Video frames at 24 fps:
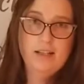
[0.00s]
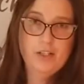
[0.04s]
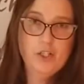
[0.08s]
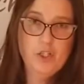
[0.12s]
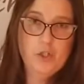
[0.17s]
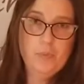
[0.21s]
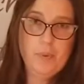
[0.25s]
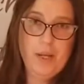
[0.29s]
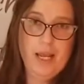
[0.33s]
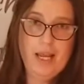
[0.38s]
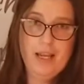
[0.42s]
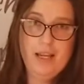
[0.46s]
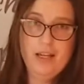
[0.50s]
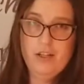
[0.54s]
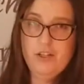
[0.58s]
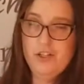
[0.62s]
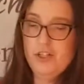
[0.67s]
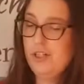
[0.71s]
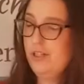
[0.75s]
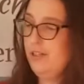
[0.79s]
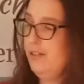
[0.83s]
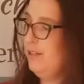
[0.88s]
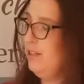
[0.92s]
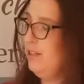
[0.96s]
your
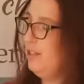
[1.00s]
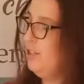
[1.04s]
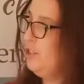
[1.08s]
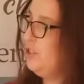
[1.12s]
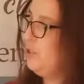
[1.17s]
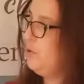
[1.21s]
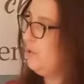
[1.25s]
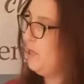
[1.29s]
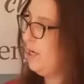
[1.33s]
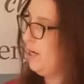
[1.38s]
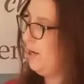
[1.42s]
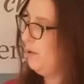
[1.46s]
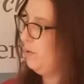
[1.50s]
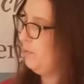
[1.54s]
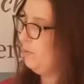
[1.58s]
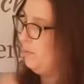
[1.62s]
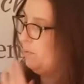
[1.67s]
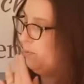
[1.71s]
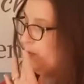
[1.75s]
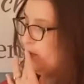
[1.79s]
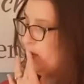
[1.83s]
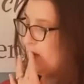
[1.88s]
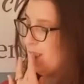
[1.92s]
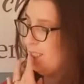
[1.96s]
page that you know
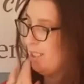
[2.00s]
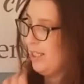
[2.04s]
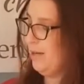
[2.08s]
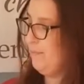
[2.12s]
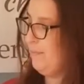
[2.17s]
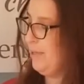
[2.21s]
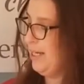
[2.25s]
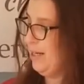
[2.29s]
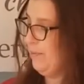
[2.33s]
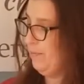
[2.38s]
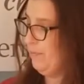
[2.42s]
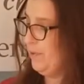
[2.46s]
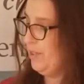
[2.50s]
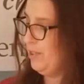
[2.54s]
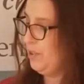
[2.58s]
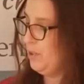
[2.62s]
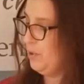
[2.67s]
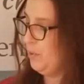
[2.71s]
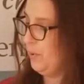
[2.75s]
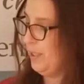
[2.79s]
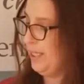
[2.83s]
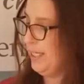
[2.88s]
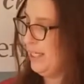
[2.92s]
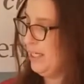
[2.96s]
what's coming up
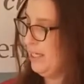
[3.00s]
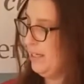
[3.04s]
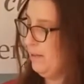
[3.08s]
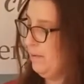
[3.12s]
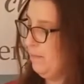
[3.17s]
this week.